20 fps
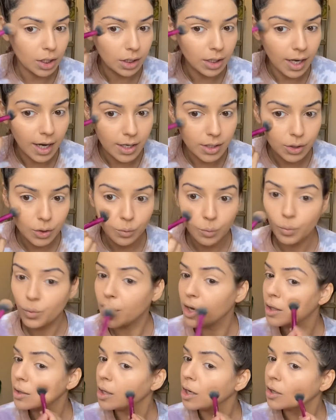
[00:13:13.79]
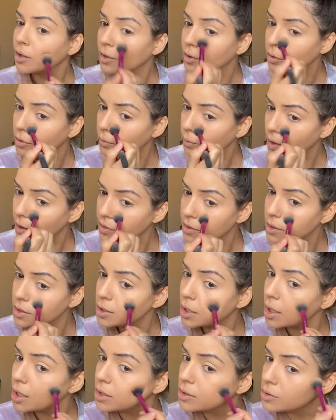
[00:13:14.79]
lasts way longer throughout the day.